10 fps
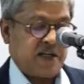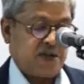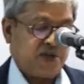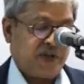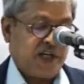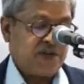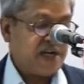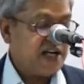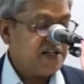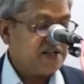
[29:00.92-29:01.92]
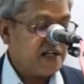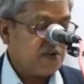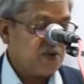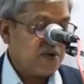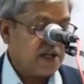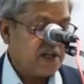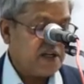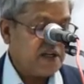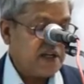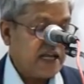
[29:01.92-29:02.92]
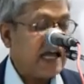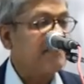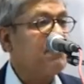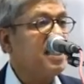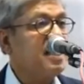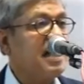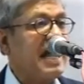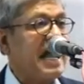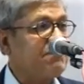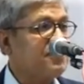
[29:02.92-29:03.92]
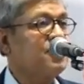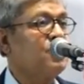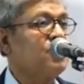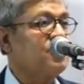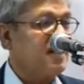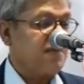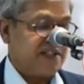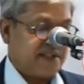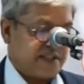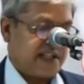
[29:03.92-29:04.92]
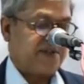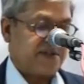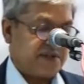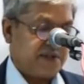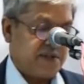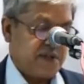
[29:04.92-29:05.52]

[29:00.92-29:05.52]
Australia, China, and South Korea have been absolute runaway successes.